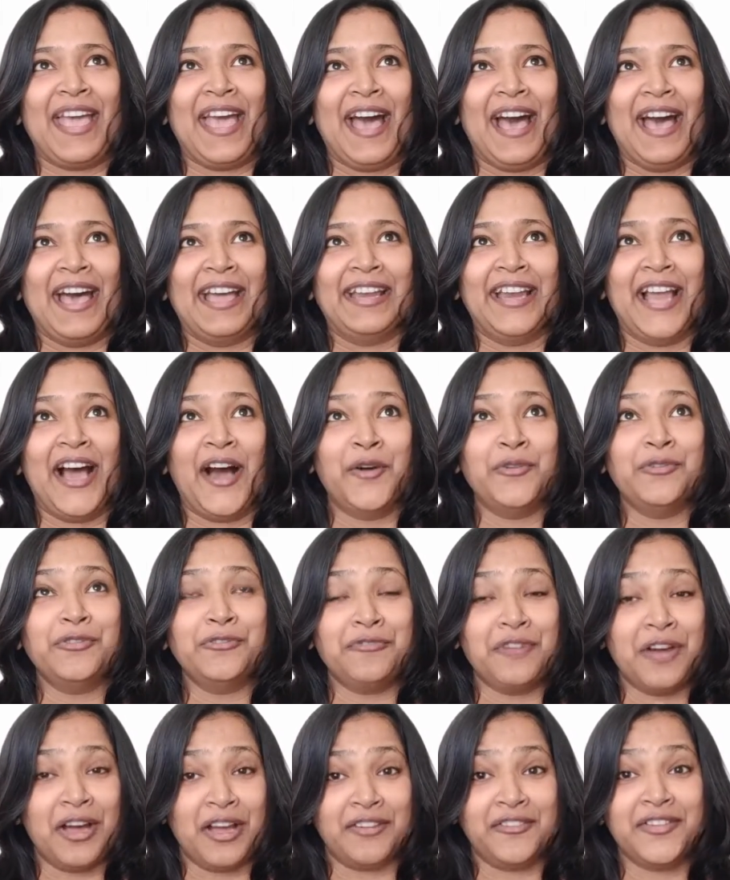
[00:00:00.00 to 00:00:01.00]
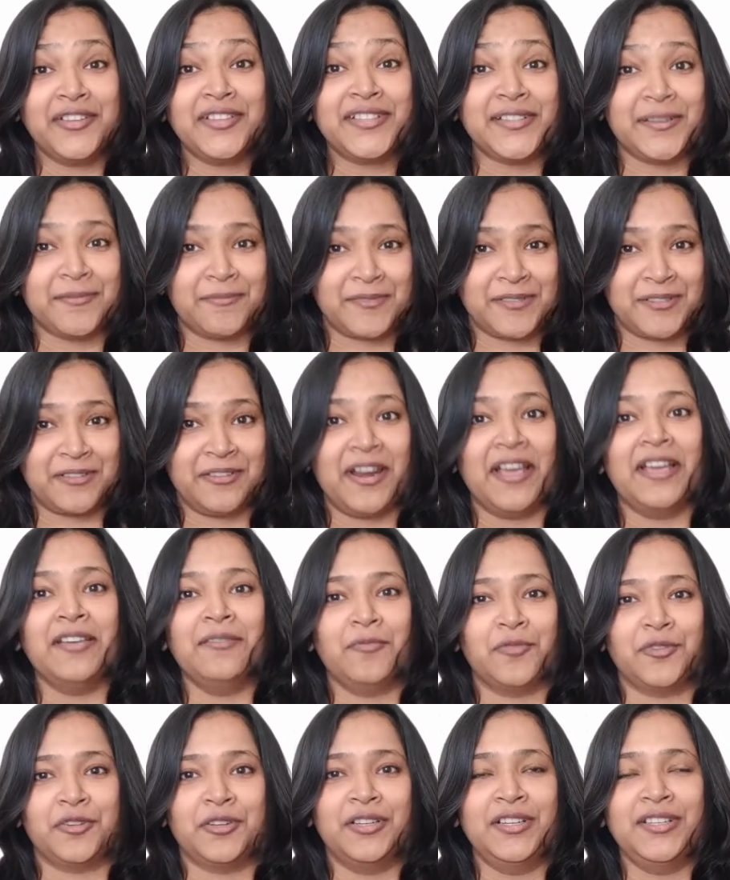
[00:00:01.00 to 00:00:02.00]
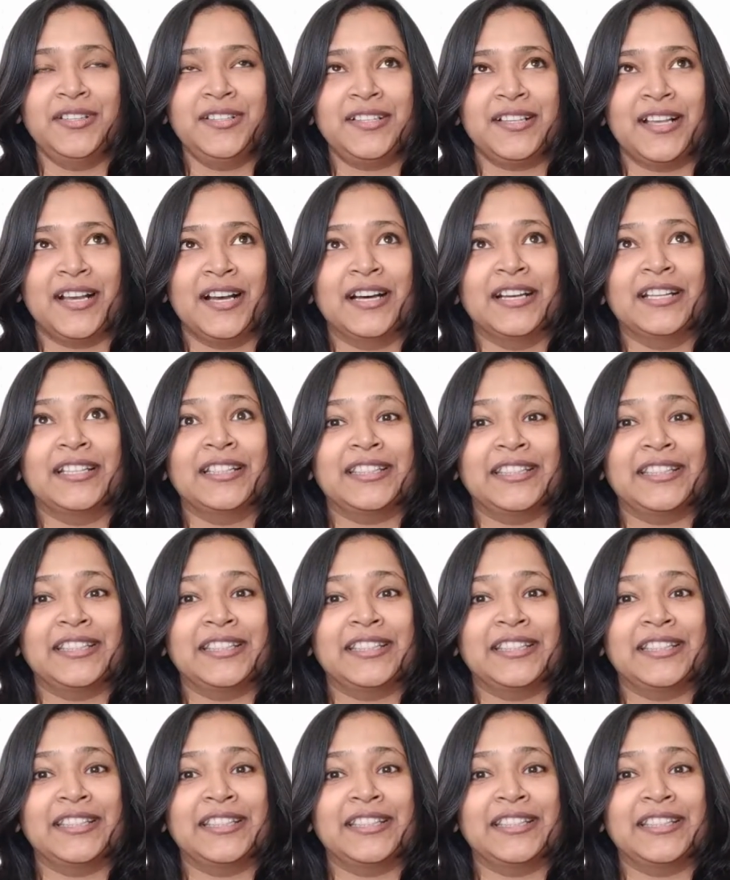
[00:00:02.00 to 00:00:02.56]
and out of 100 subscribers,